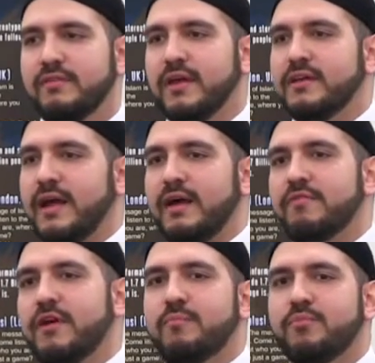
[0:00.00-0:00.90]
They're going to
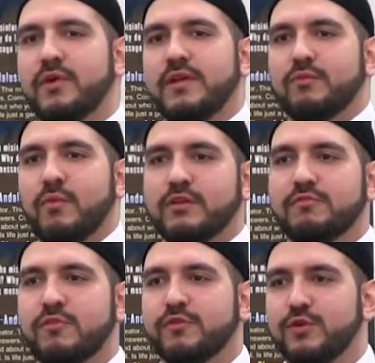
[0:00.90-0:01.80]
have a brilliant,
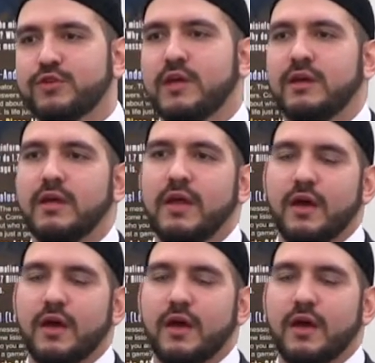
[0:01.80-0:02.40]
wonderful future.